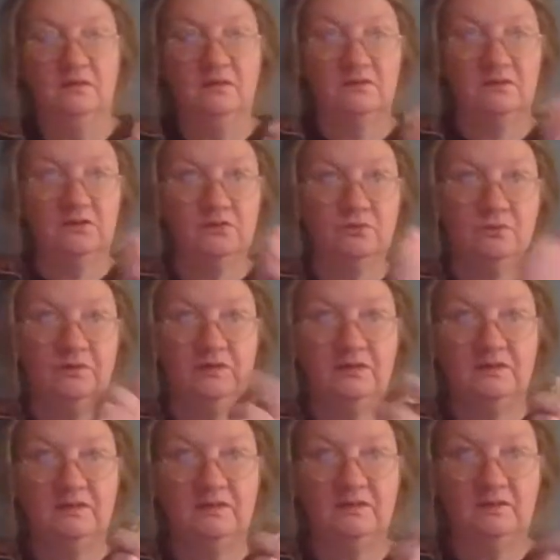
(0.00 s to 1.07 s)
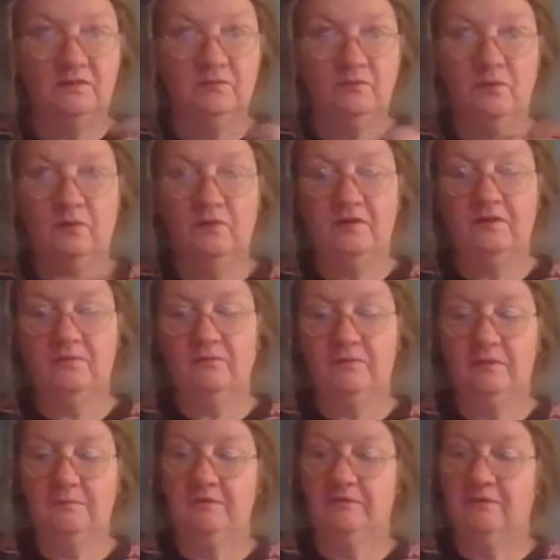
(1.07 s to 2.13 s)
squeeze it, roll it
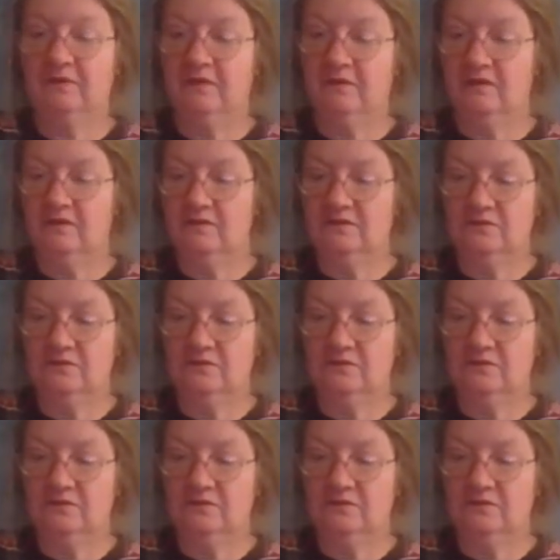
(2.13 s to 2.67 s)
with my finger